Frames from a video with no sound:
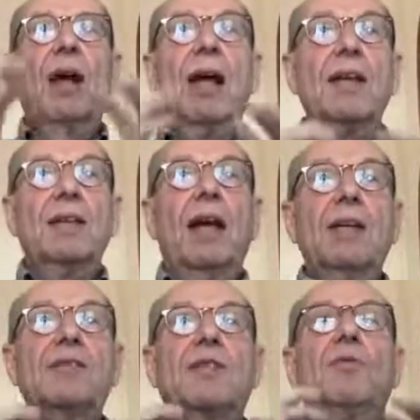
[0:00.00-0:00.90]

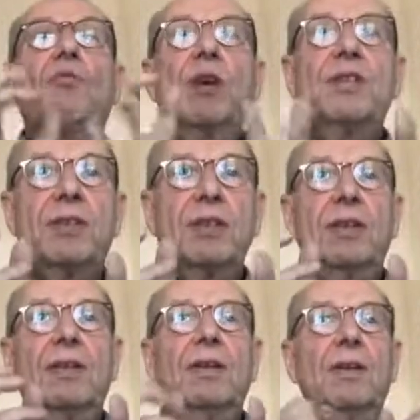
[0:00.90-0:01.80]
as the
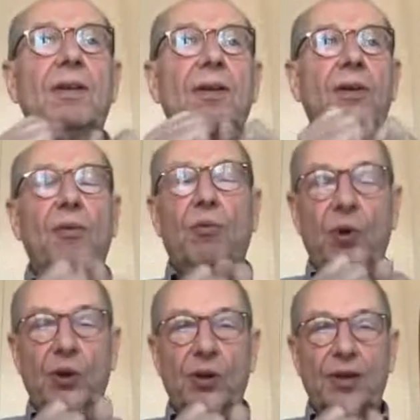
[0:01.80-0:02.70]
Western
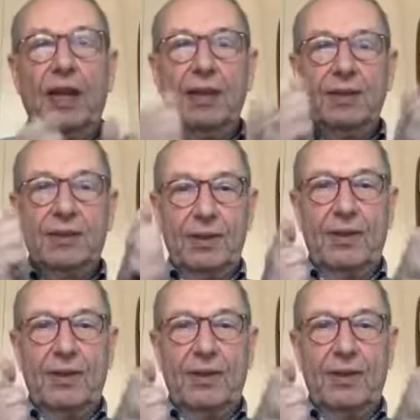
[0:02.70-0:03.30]
world has